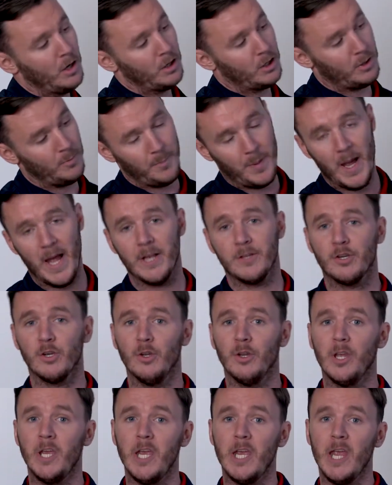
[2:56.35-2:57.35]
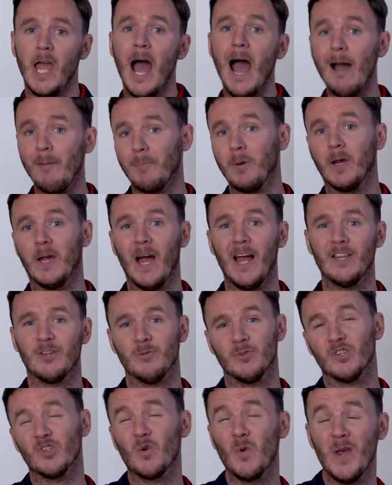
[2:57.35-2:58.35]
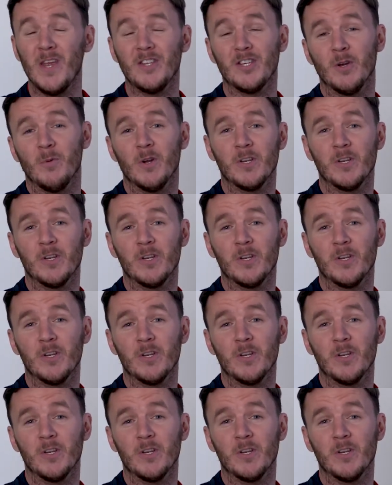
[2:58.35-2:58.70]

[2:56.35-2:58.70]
compared to the applicator and squeegee,